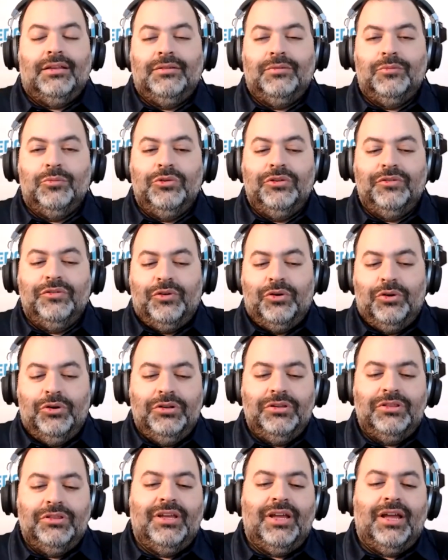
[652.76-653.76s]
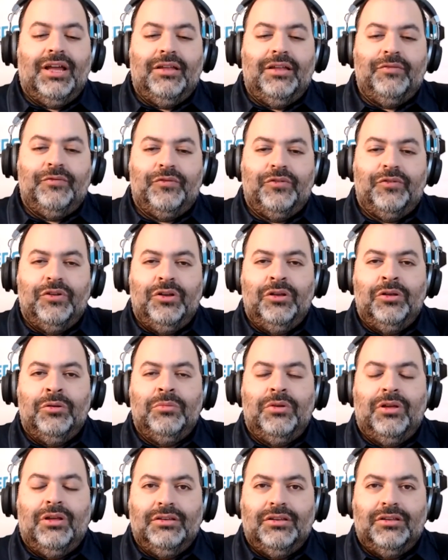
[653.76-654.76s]
and we've heard that
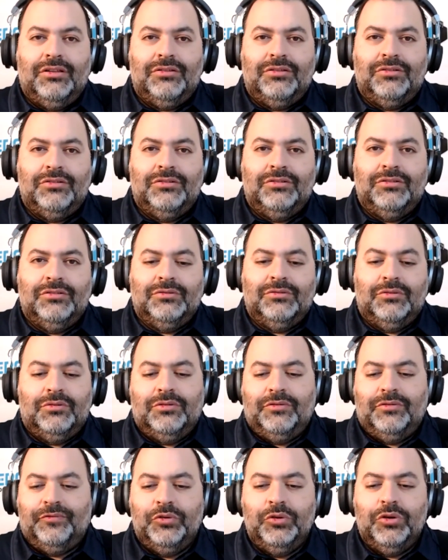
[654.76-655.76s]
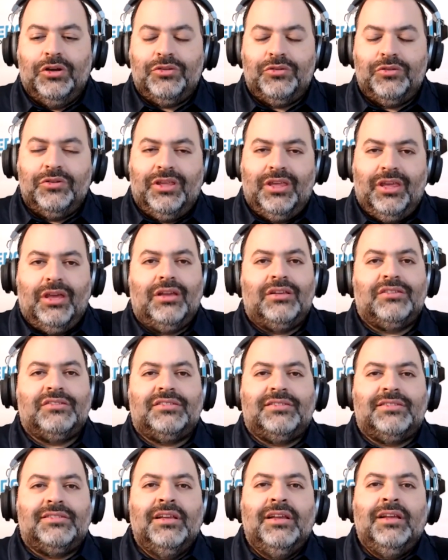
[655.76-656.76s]
from another or a few other
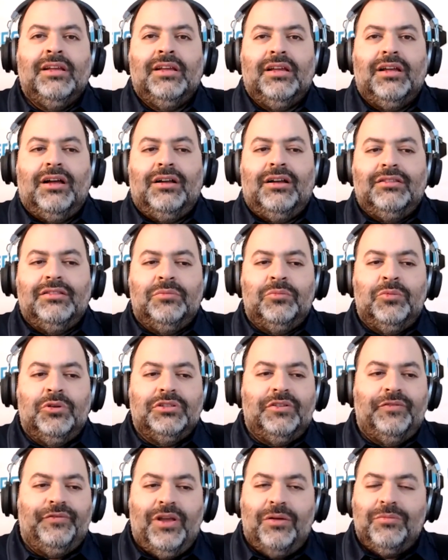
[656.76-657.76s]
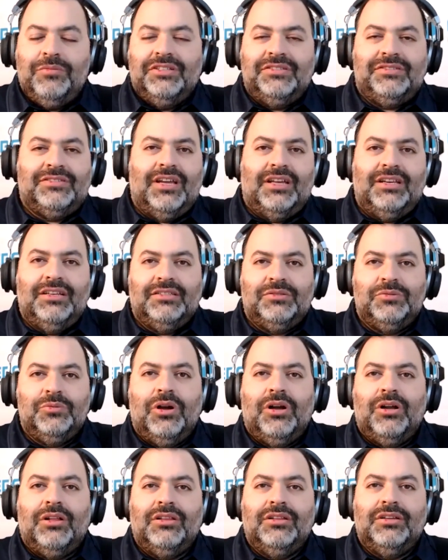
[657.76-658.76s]
guests on the multifamily side as
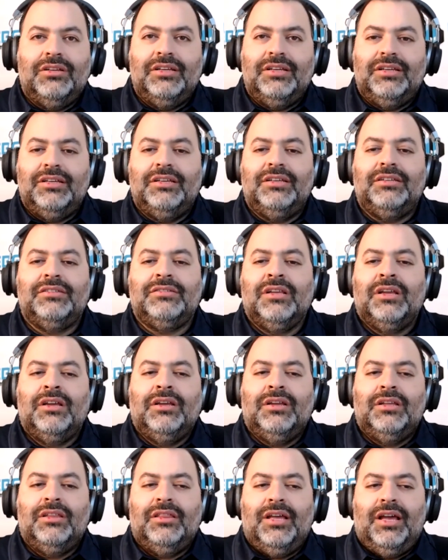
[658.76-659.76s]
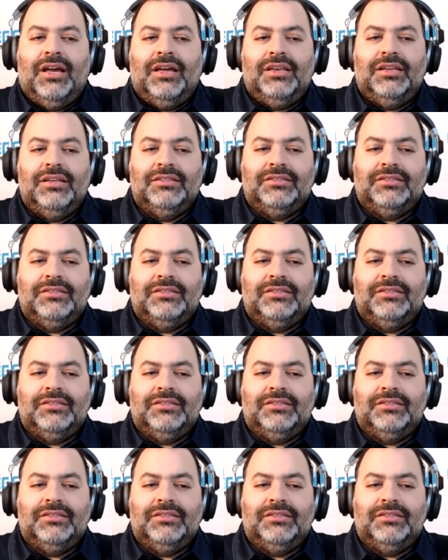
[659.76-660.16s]
well is that